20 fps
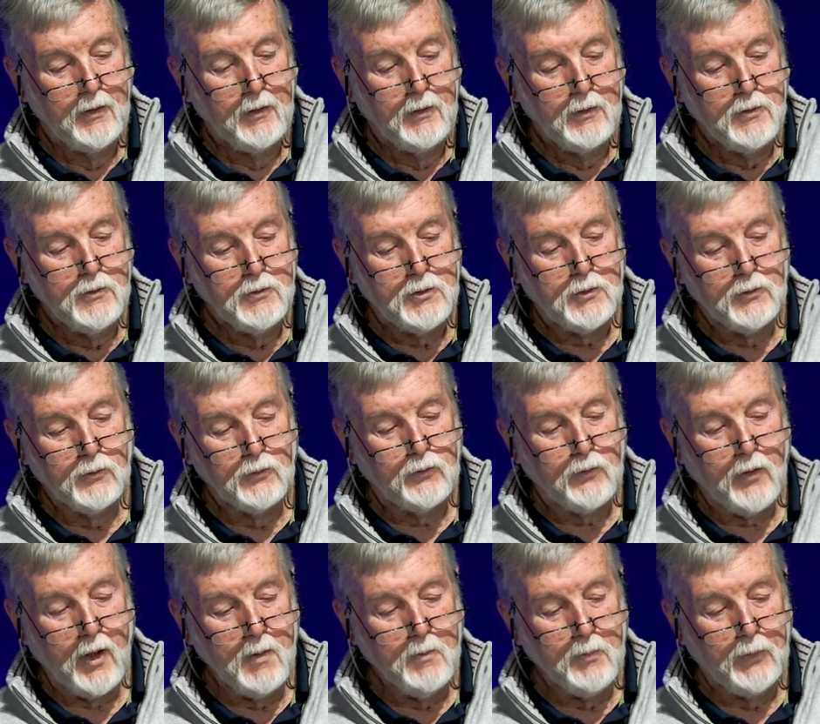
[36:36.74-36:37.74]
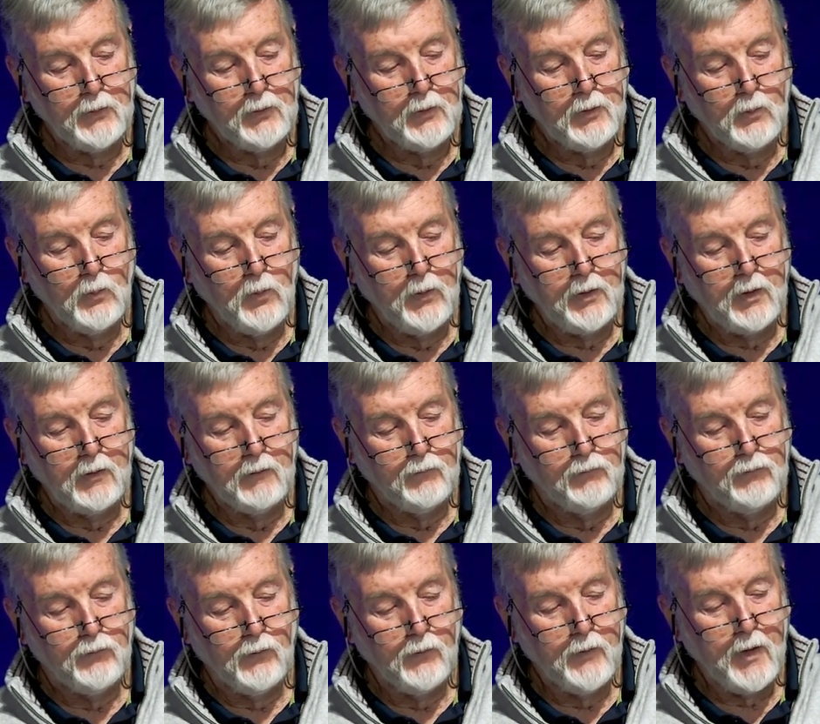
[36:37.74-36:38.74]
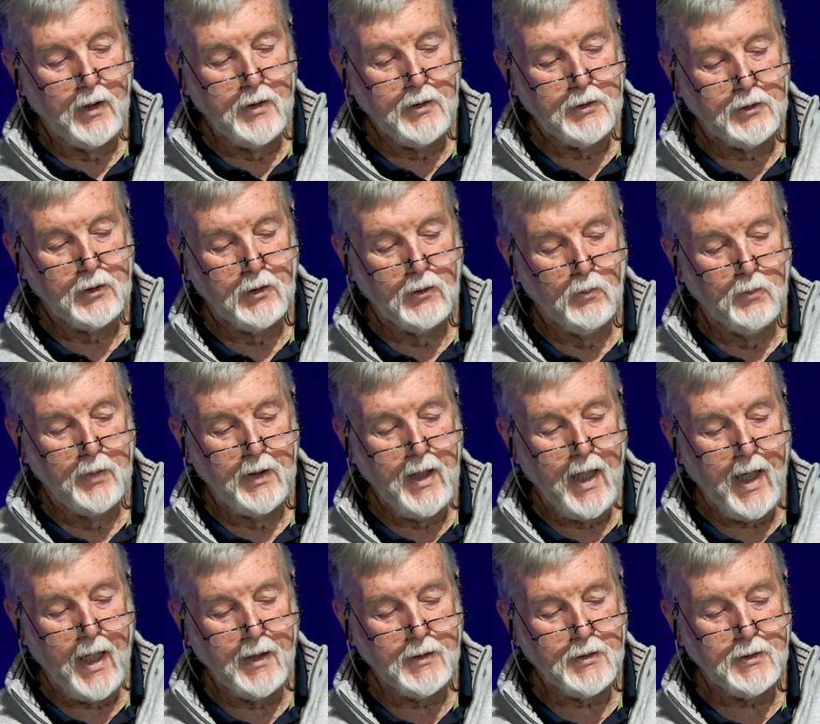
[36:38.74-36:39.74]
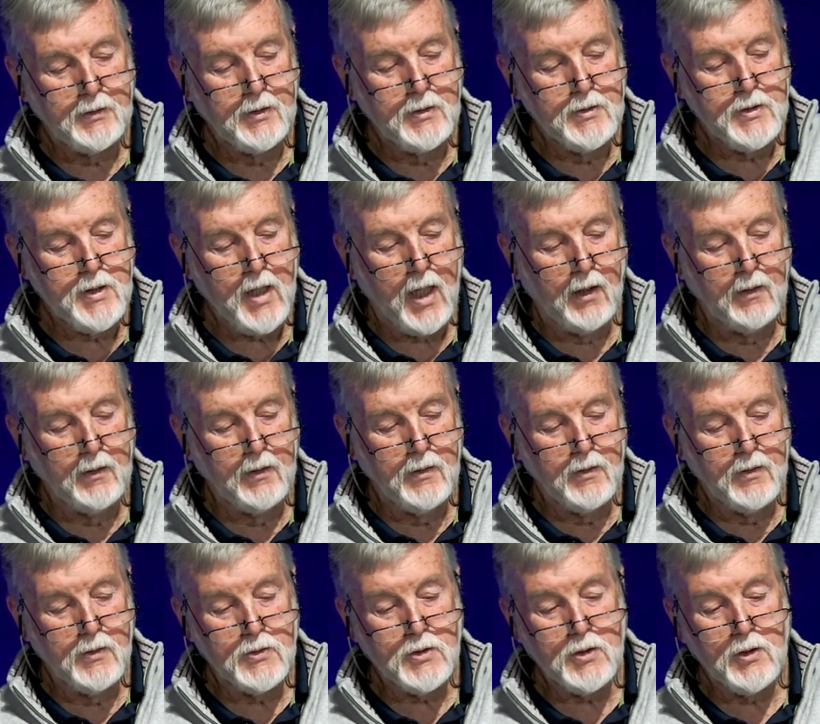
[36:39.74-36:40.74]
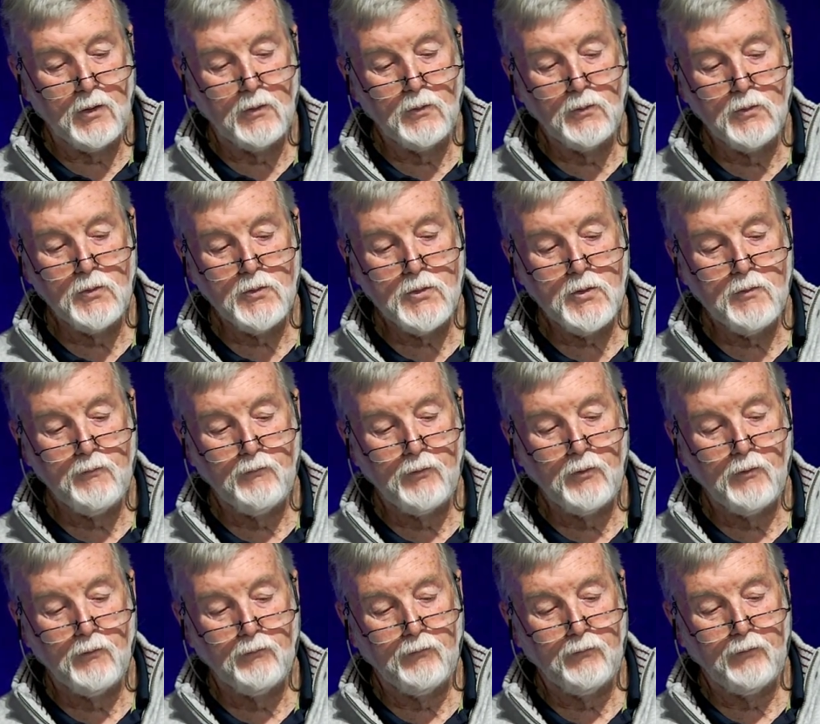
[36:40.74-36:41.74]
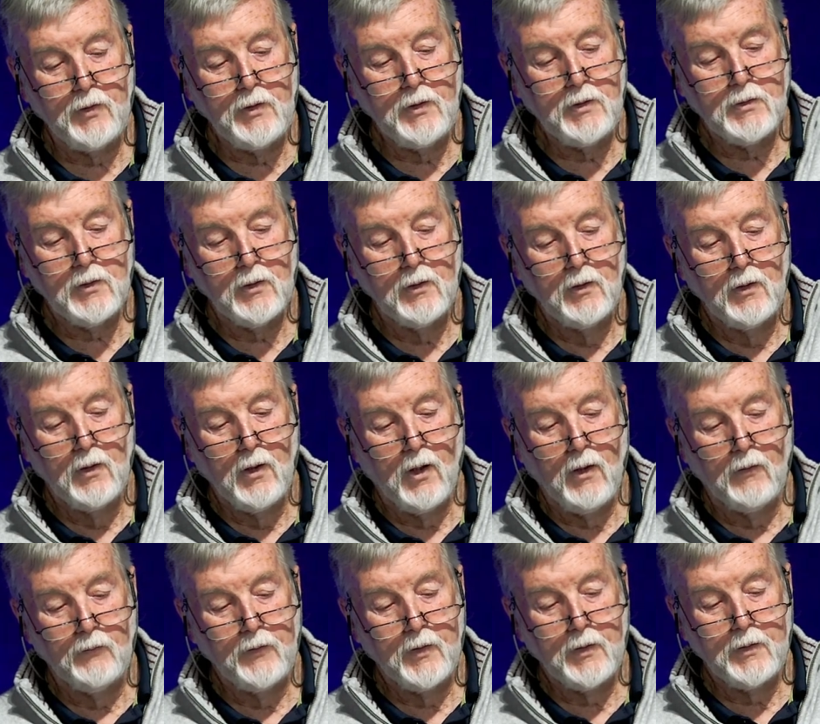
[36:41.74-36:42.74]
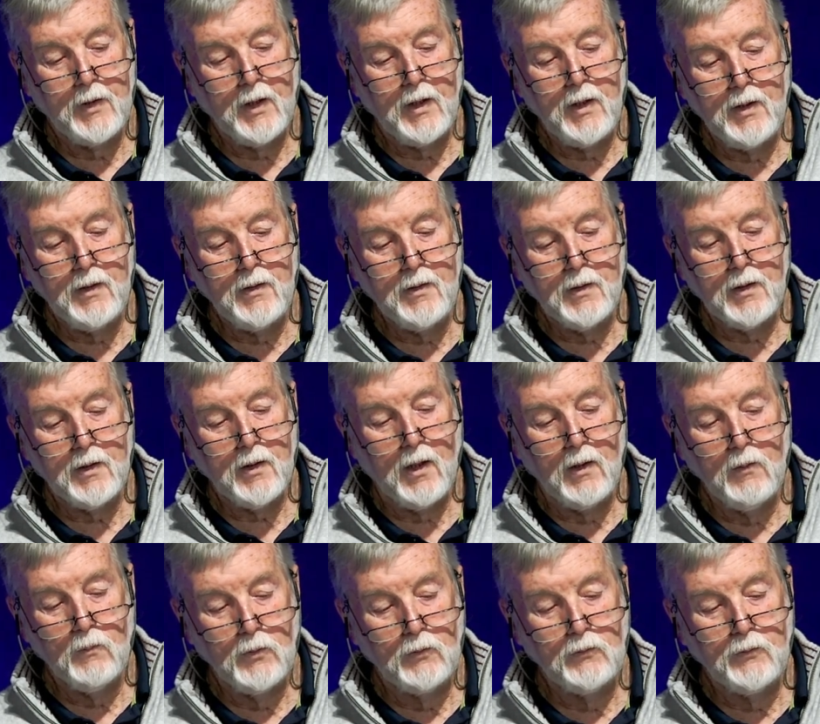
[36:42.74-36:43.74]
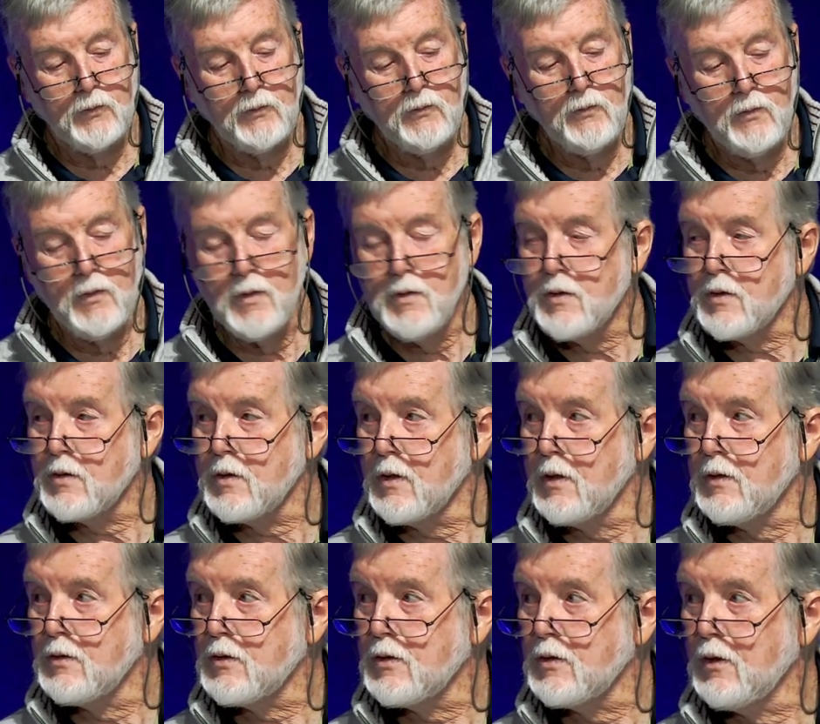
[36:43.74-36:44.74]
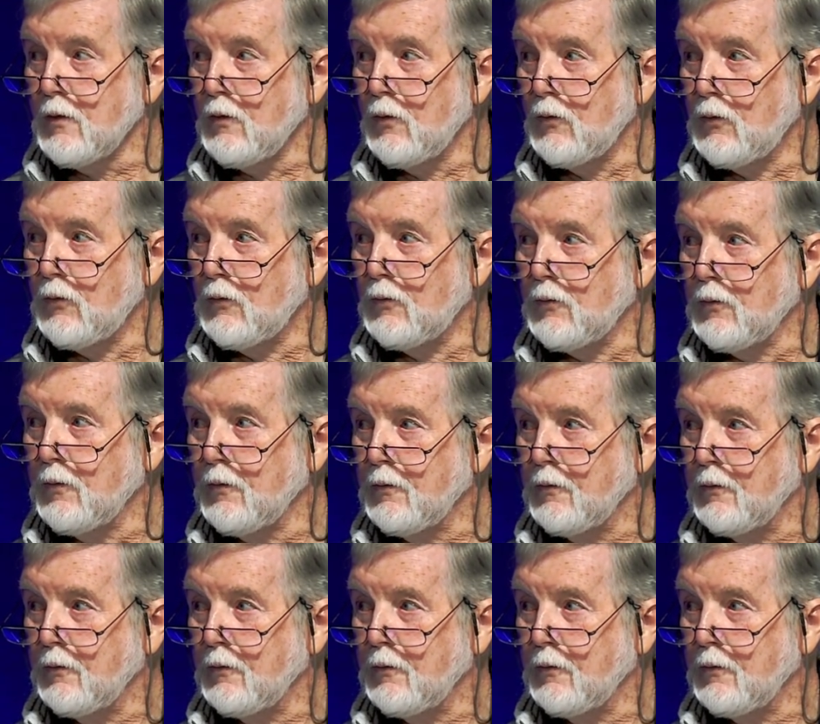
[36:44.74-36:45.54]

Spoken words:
"You shall trample the wicked, for they shall be ashes under the soles of your feet on the day that I will do this, says the Lord."